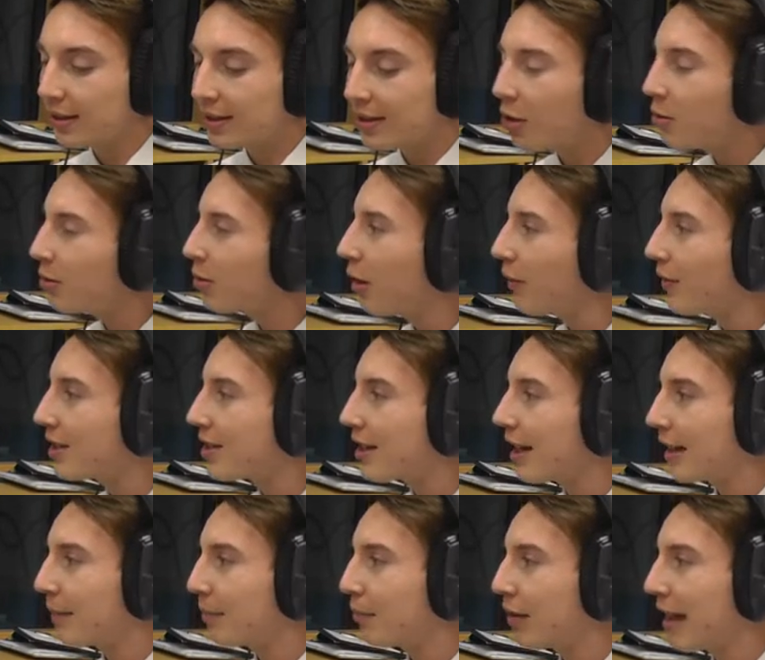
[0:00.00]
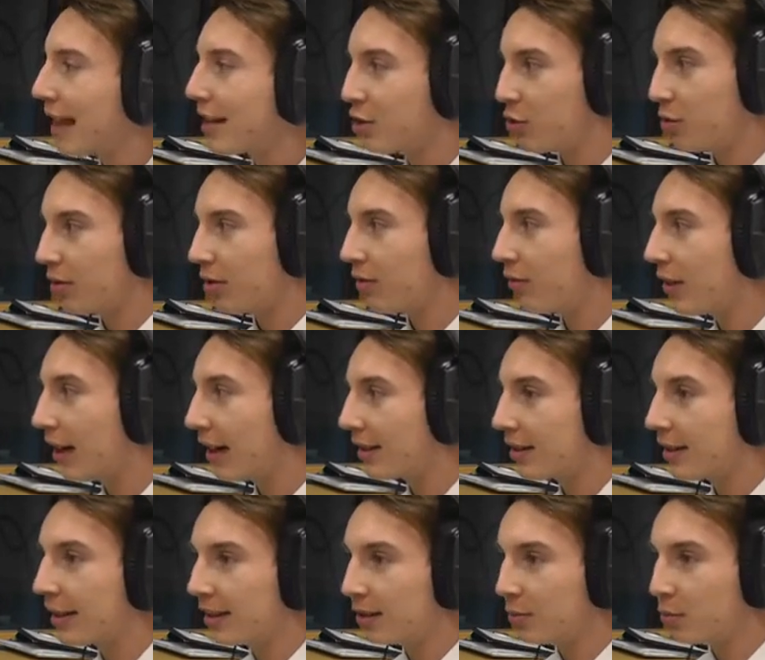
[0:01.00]
I don't know if he's taking pleasure at the
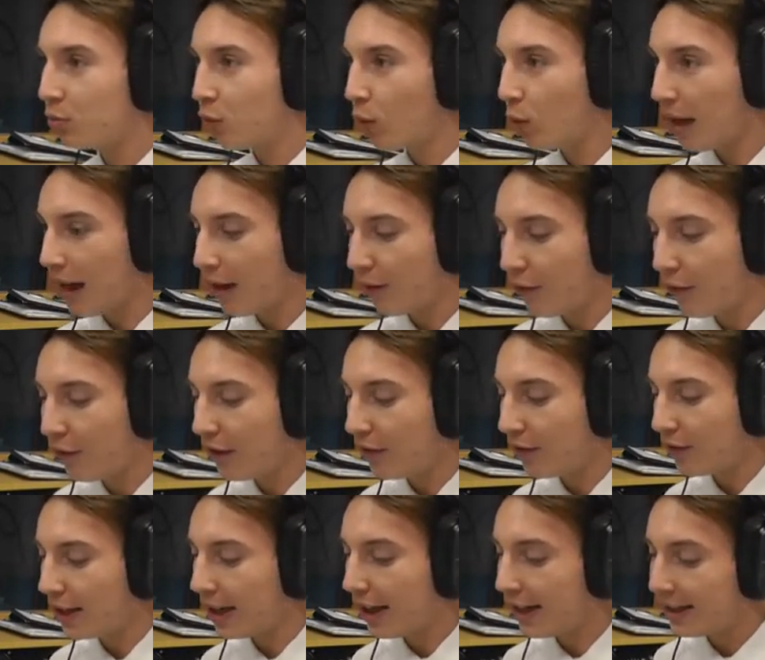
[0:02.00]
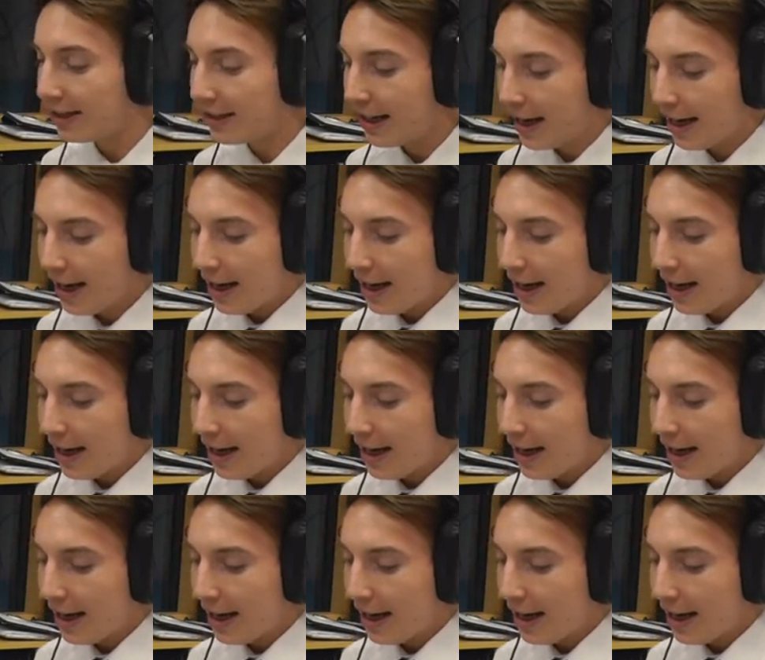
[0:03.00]
fact that England were all out for 58.